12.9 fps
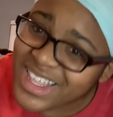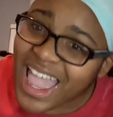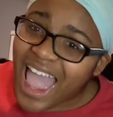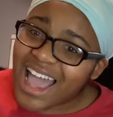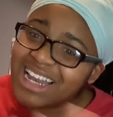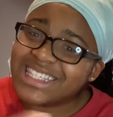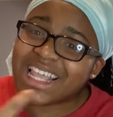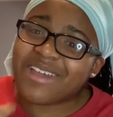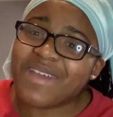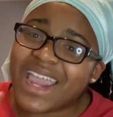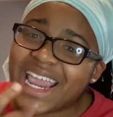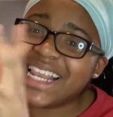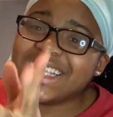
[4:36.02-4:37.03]
how does
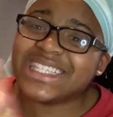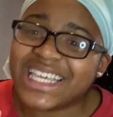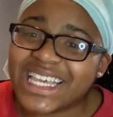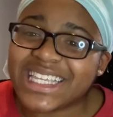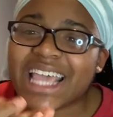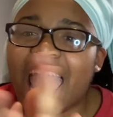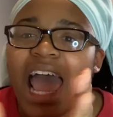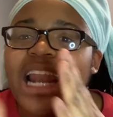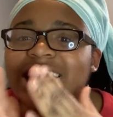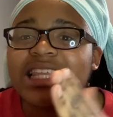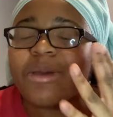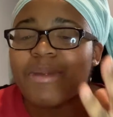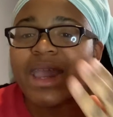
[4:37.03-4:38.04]
that make any sense how
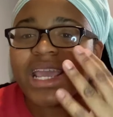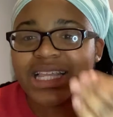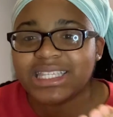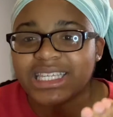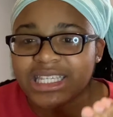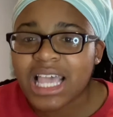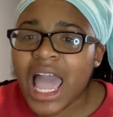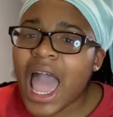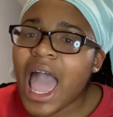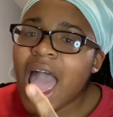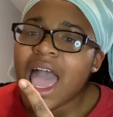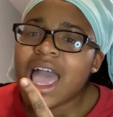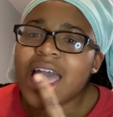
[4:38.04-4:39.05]
does that make any sense
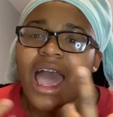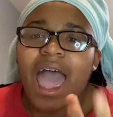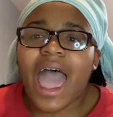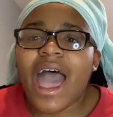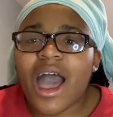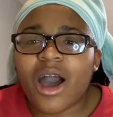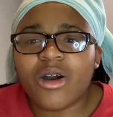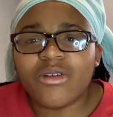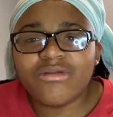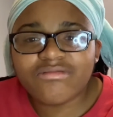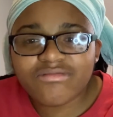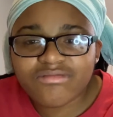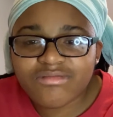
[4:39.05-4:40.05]
how?